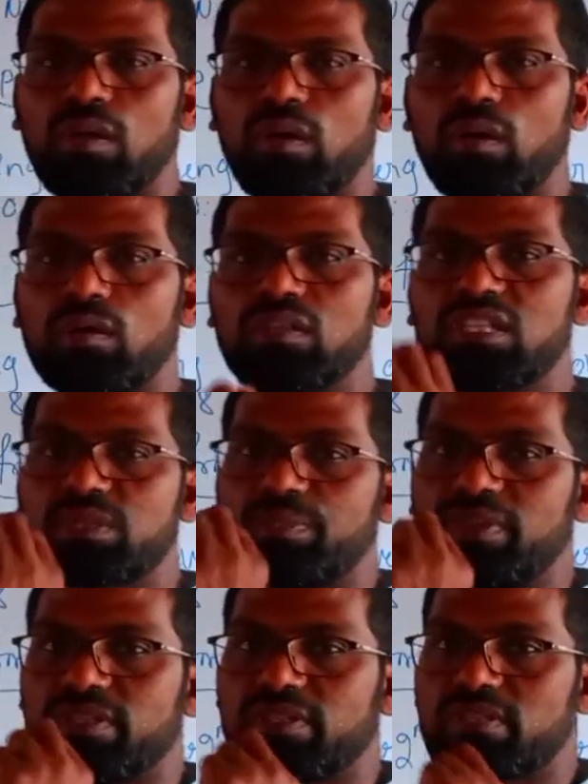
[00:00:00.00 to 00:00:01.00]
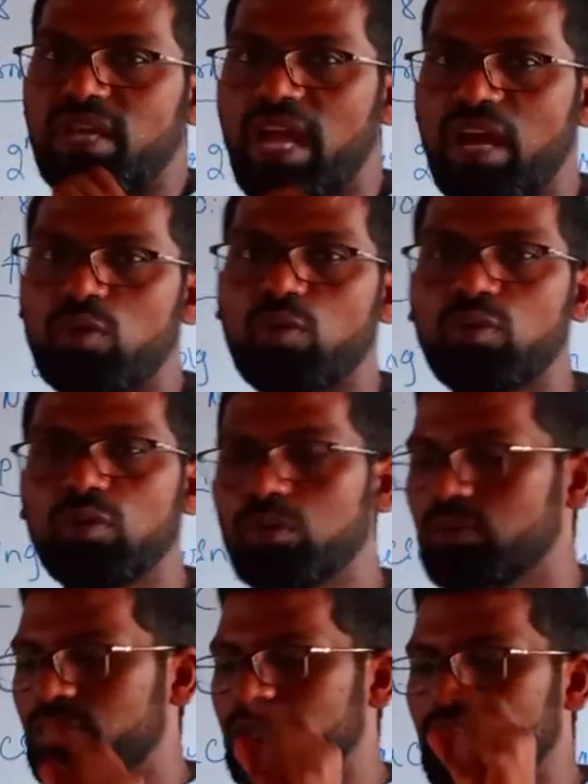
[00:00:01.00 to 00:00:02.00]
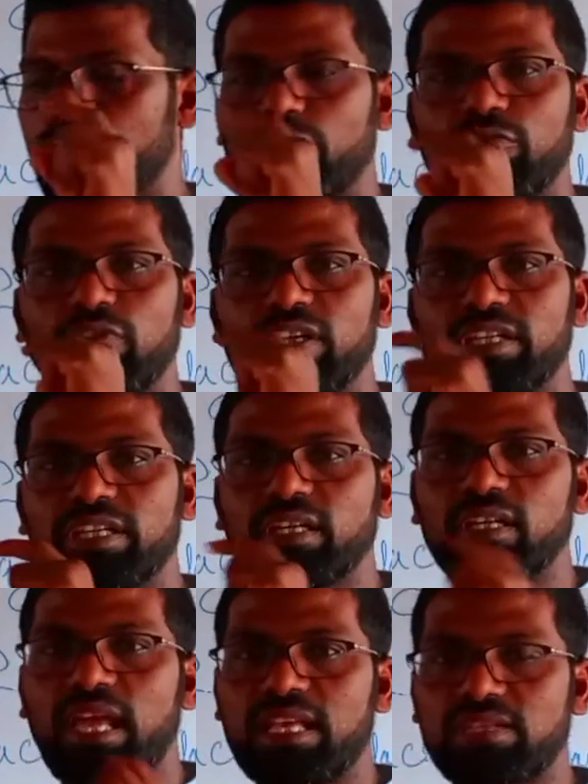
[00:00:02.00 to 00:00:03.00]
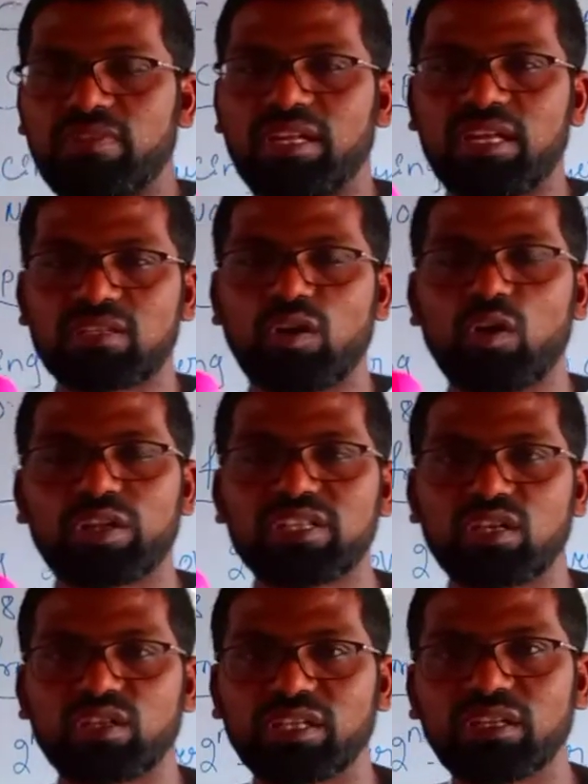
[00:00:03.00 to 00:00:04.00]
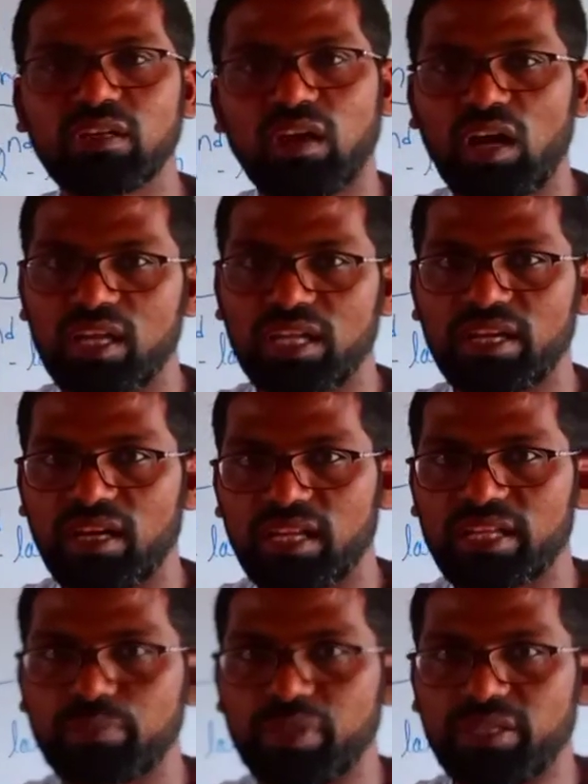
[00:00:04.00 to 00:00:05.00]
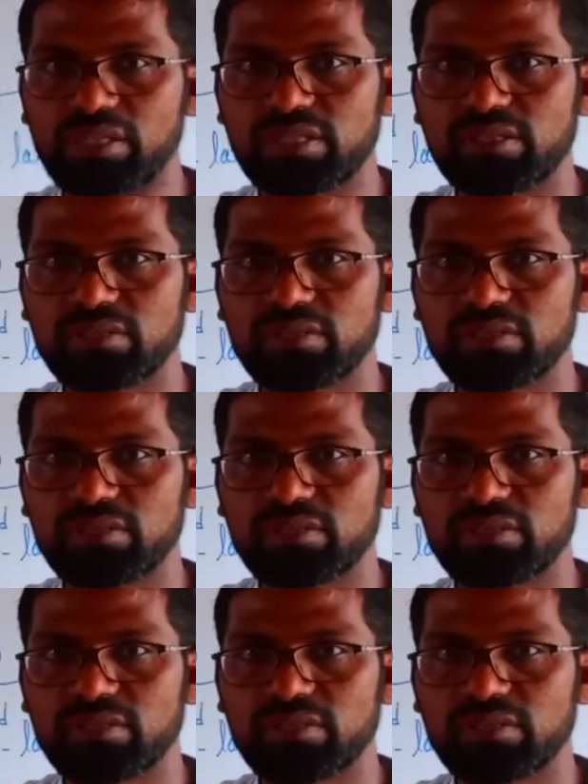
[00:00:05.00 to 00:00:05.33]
All the spheres have vertical as well as horizontal alignment.